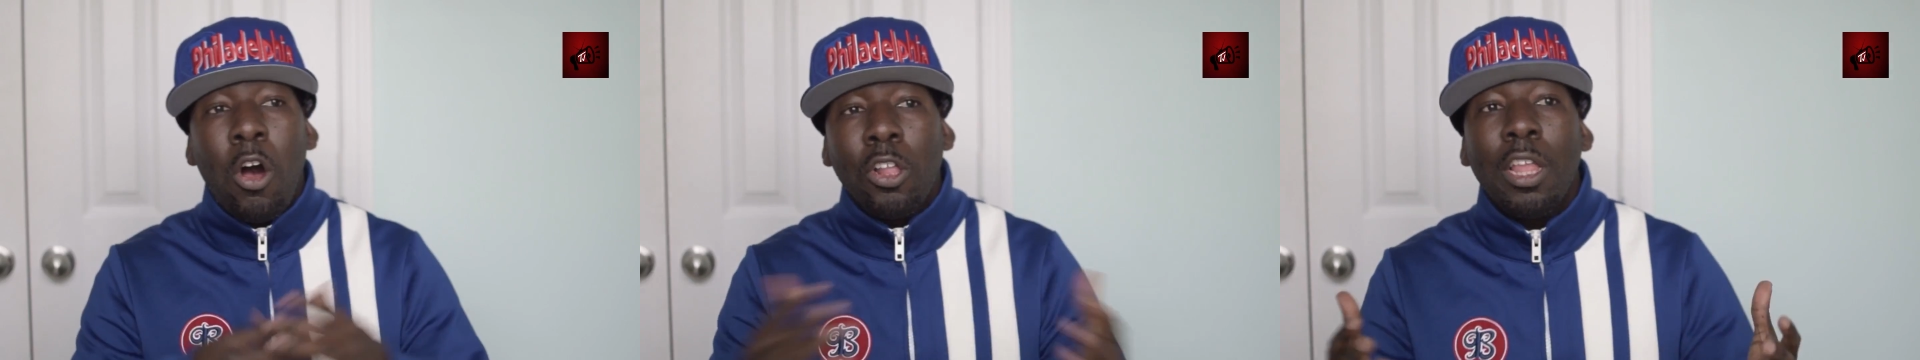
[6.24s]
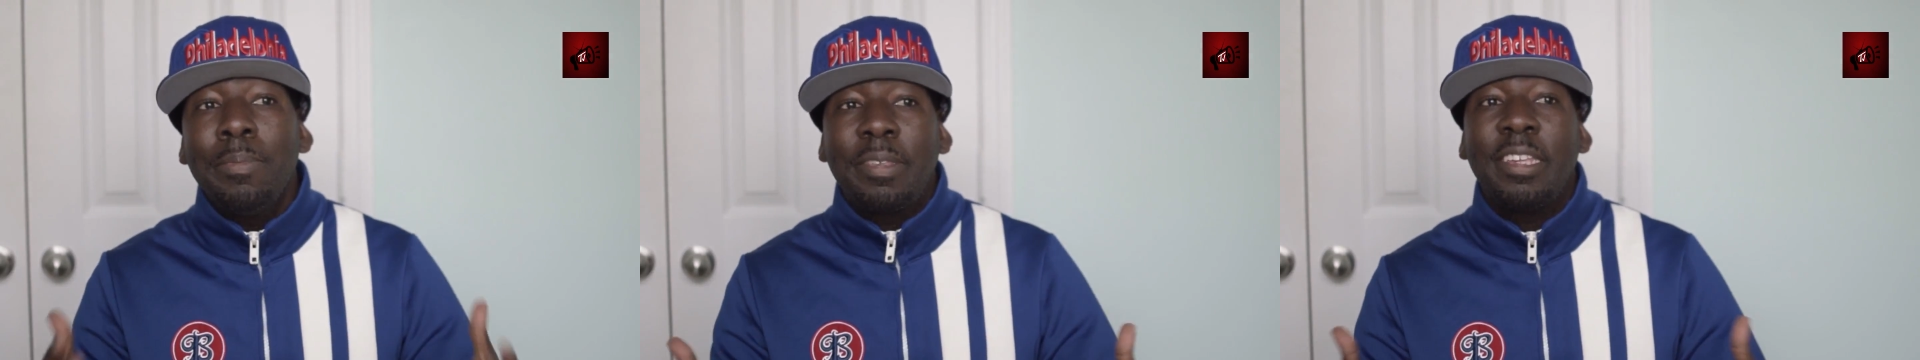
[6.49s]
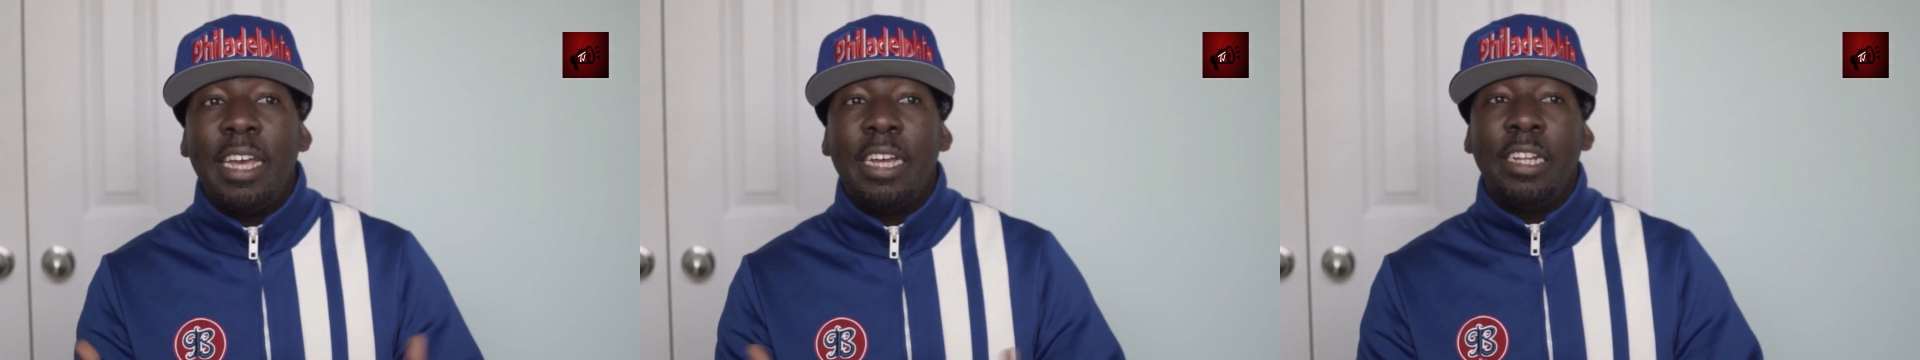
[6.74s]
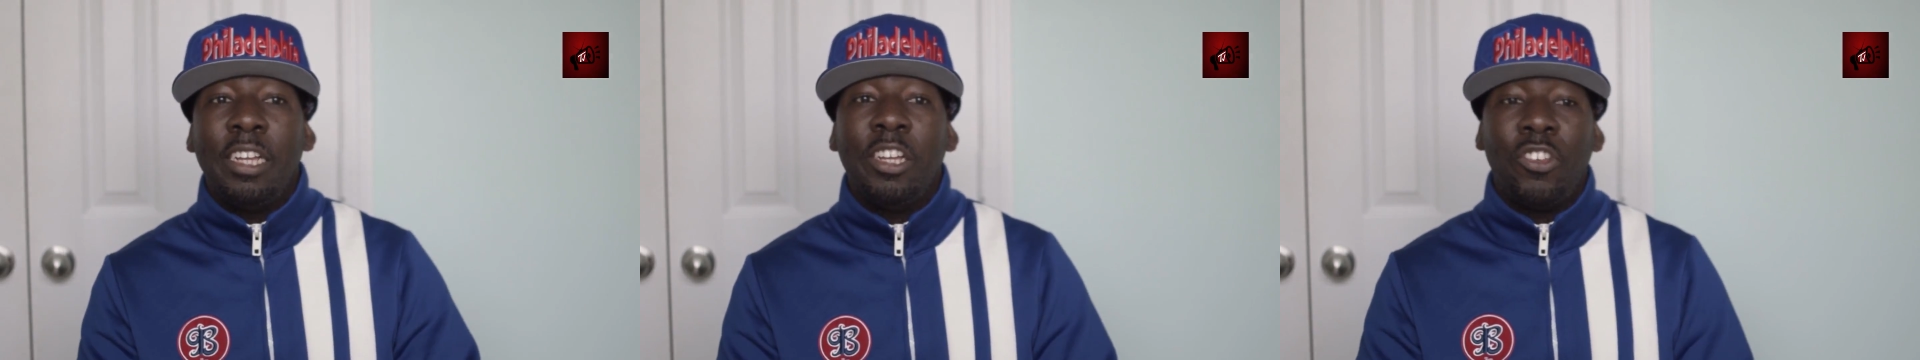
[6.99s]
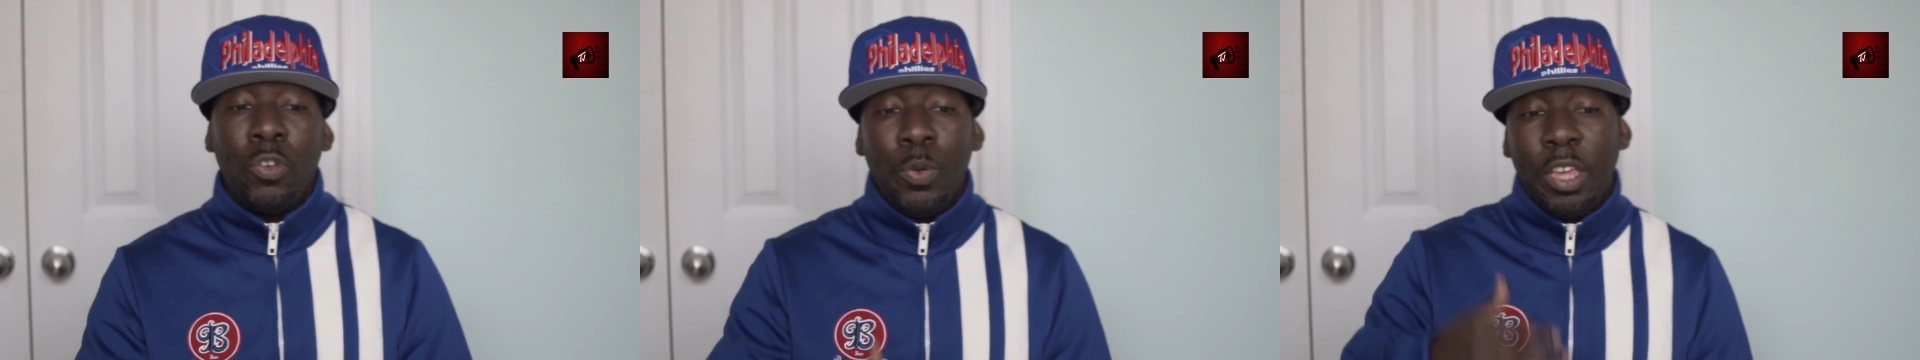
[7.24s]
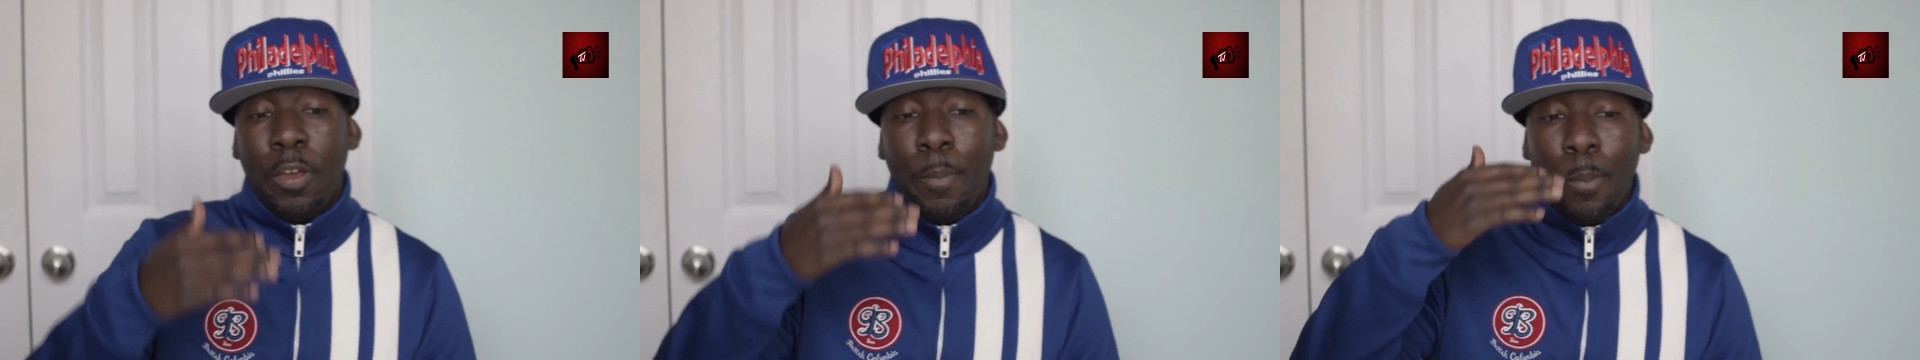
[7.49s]
All I'm saying is you
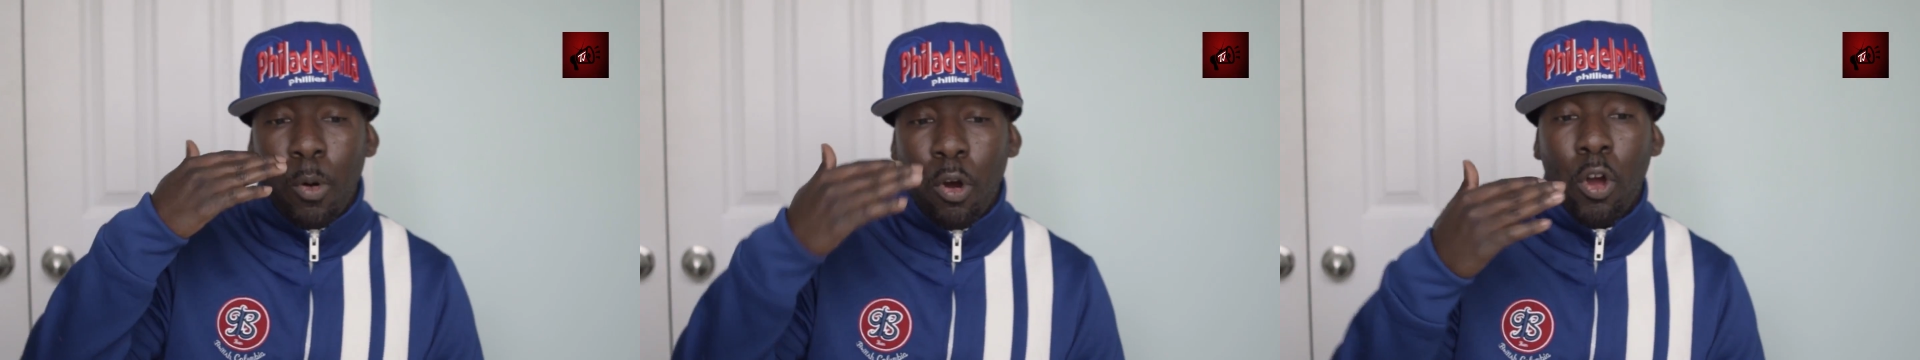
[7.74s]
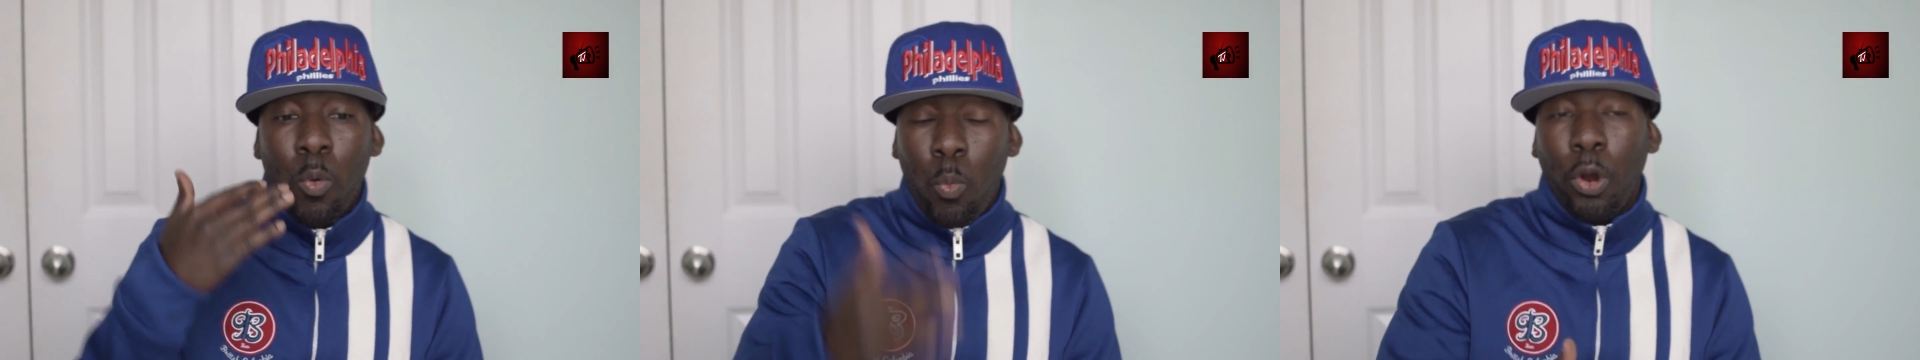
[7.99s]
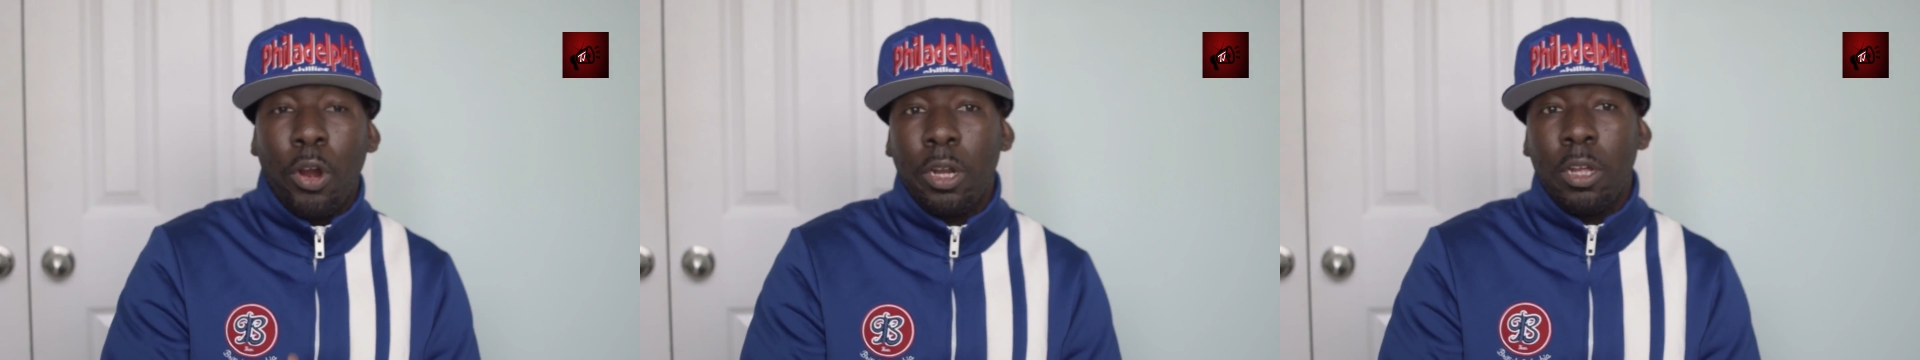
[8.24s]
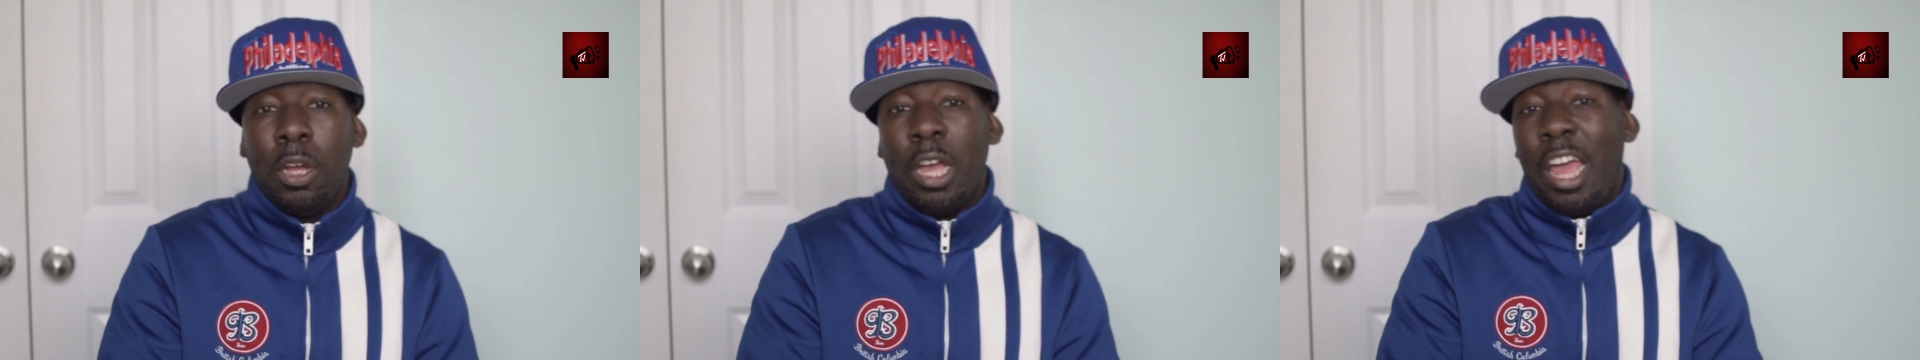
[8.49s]
would get more work